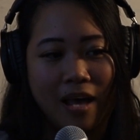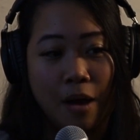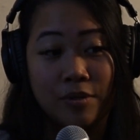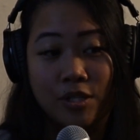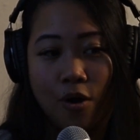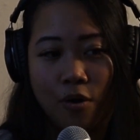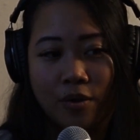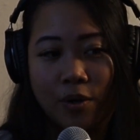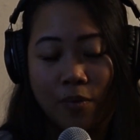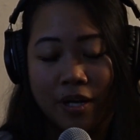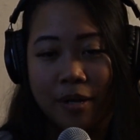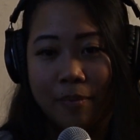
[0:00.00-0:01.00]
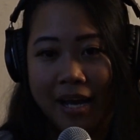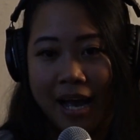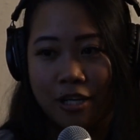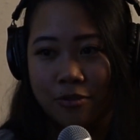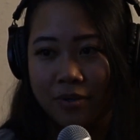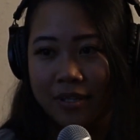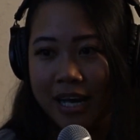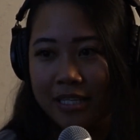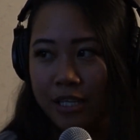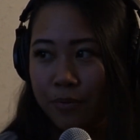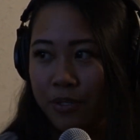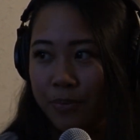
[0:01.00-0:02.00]
I was the only one in my actual
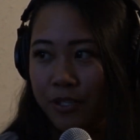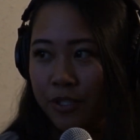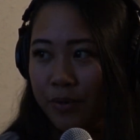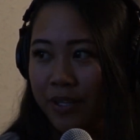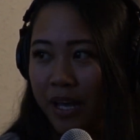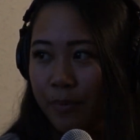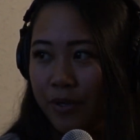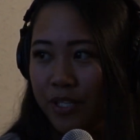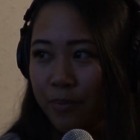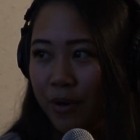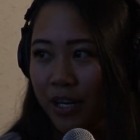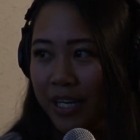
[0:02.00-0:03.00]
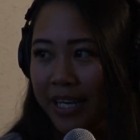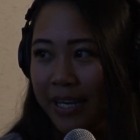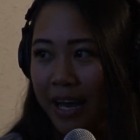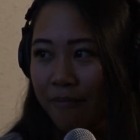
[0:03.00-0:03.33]
class that was pursuing that music marketing